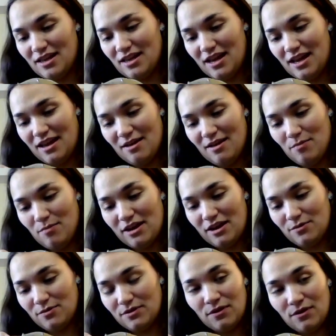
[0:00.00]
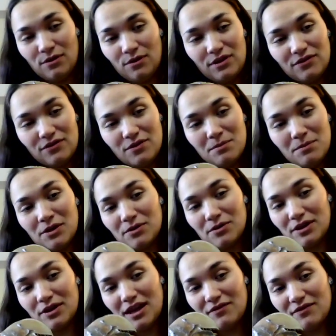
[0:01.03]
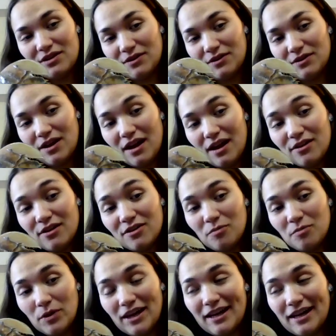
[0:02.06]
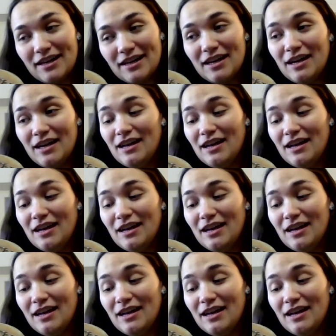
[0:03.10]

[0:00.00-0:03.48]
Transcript: They bind with a whole different mineral and have a different color of blood,